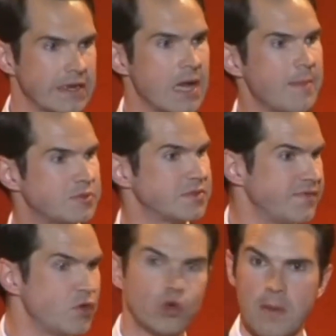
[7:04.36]
they'll come up to us,
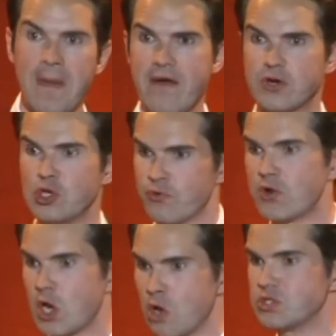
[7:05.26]
if you're not married and you're
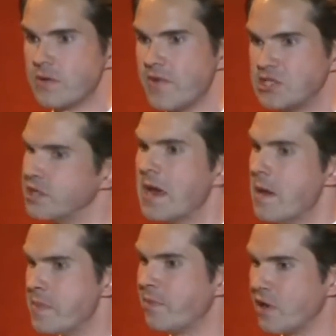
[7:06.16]
in a long-term relationship,
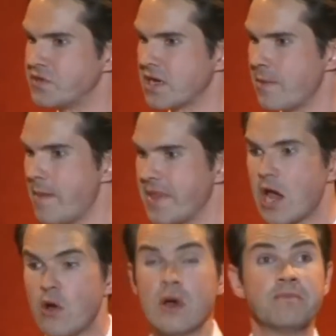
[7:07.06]
people often come up and they
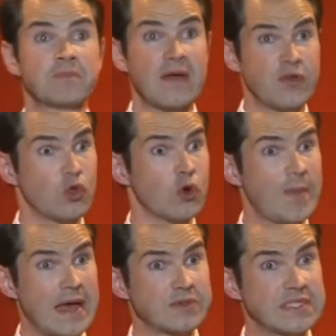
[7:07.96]
go, have you thought
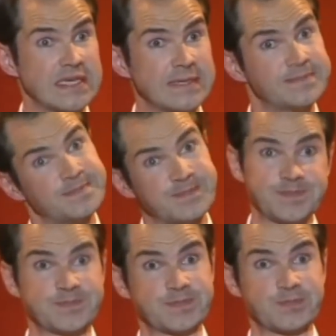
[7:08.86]
about,
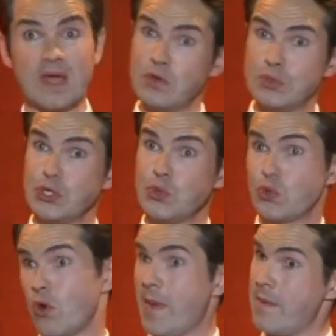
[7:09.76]
have you two
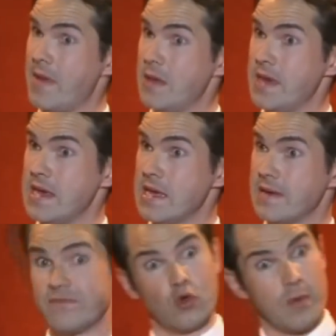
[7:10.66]
thought about maybe,
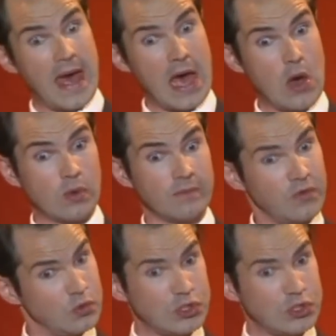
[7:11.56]
thought about, you